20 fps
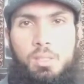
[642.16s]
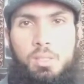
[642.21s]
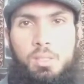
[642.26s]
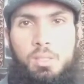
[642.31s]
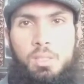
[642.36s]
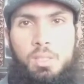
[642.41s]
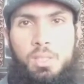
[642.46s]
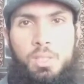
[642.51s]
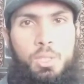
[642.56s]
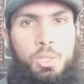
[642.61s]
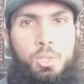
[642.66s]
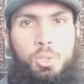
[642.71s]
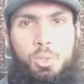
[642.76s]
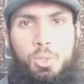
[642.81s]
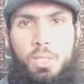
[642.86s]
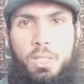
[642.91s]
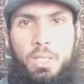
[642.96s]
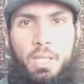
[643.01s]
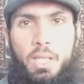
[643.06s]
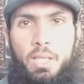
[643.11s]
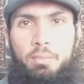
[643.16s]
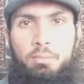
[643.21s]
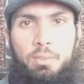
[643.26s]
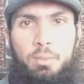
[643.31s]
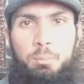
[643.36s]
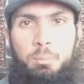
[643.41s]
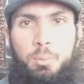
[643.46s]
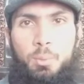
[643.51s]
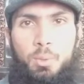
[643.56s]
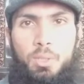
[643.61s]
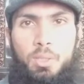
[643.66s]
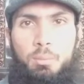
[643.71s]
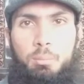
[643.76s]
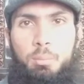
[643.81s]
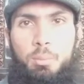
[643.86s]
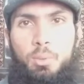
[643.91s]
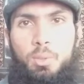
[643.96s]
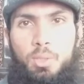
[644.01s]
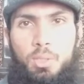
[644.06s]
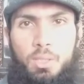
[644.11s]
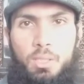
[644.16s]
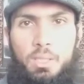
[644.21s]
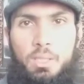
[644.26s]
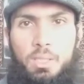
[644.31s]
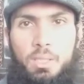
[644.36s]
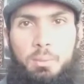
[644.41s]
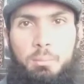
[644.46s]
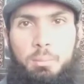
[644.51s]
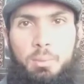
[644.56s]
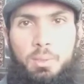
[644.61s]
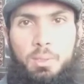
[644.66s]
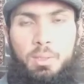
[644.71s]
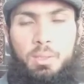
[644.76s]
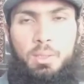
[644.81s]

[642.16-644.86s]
No, I haven't put the book on the table.